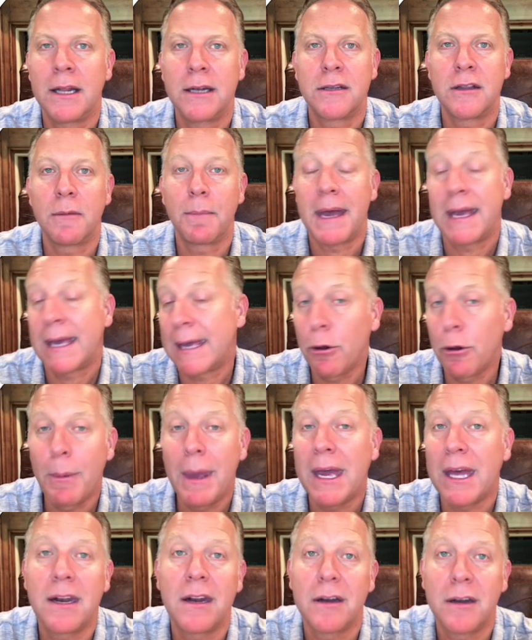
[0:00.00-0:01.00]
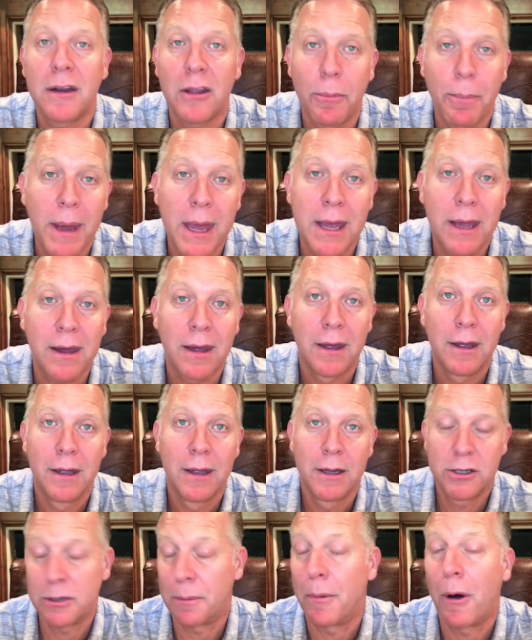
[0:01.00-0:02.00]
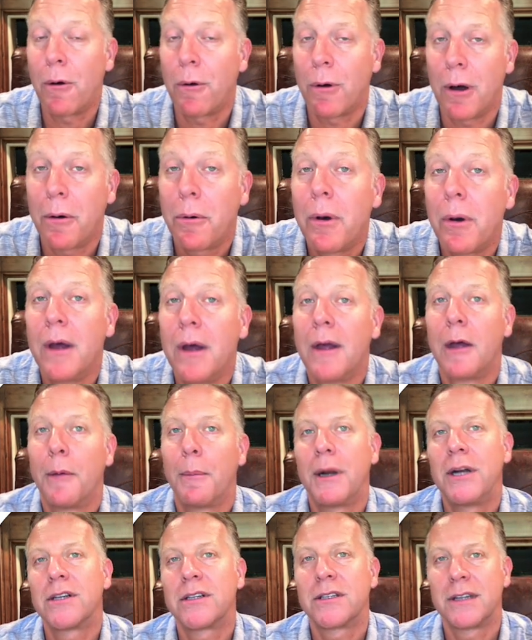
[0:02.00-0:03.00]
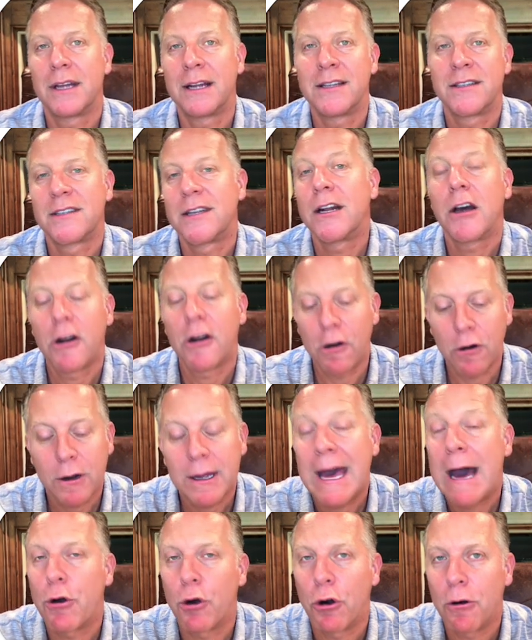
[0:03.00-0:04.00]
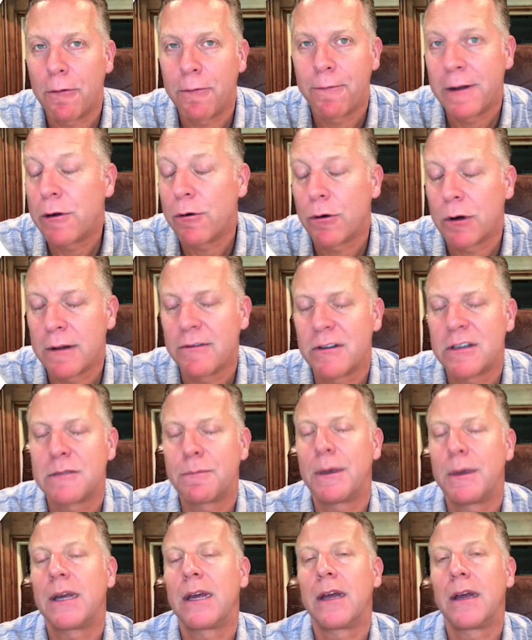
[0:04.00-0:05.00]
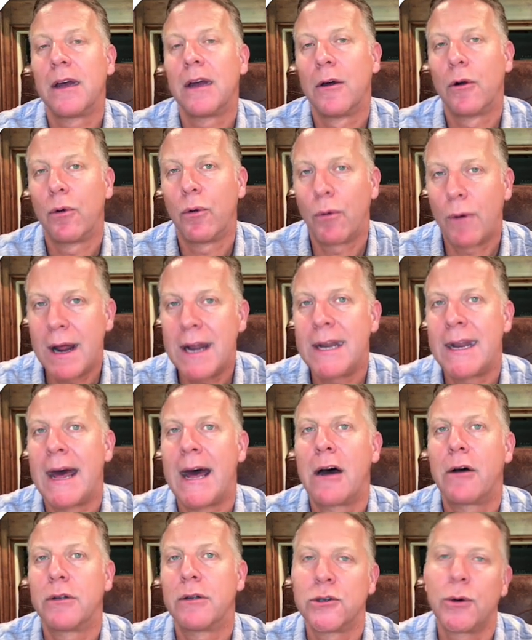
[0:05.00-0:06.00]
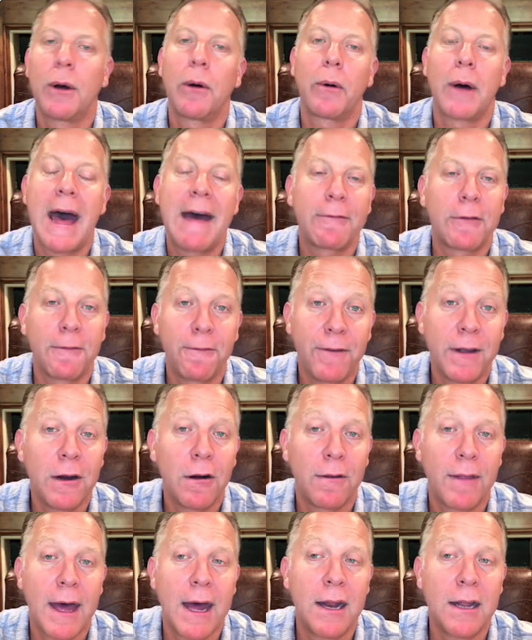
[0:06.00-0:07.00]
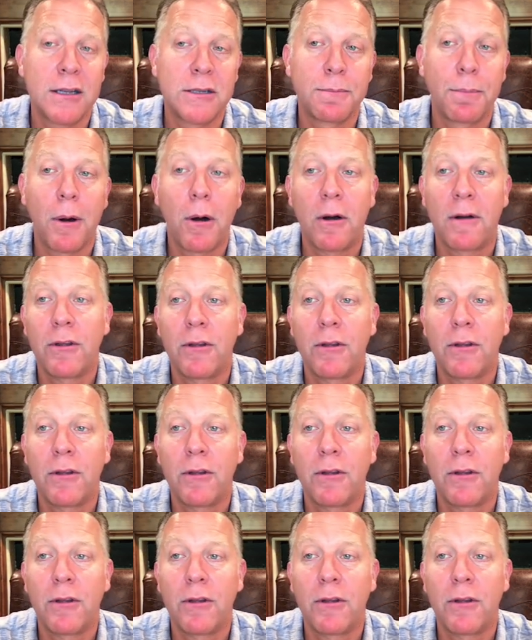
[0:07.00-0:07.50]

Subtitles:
the bank. It'll make it into the bank tomorrow, but it's sitting on our counter, figuratively speaking, right now. And so I have to figure that as part of the